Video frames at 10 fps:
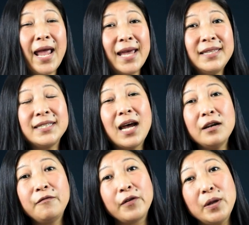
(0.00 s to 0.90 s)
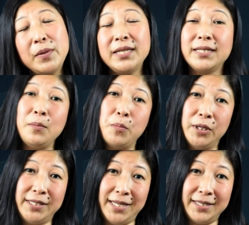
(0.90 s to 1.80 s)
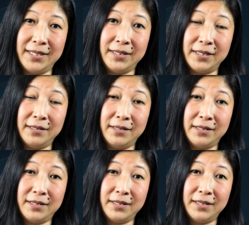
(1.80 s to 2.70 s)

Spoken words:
and start framing simple sentences.